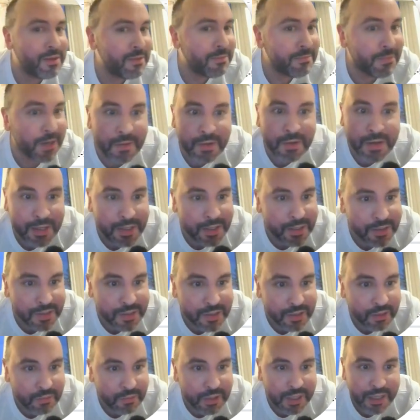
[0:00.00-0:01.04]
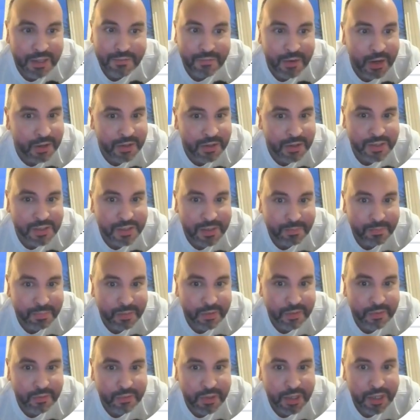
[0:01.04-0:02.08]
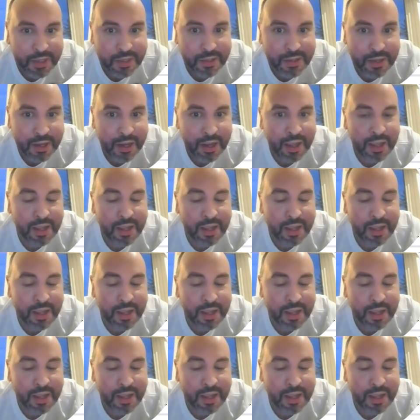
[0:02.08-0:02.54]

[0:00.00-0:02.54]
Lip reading: Very easy to read, very simple to read.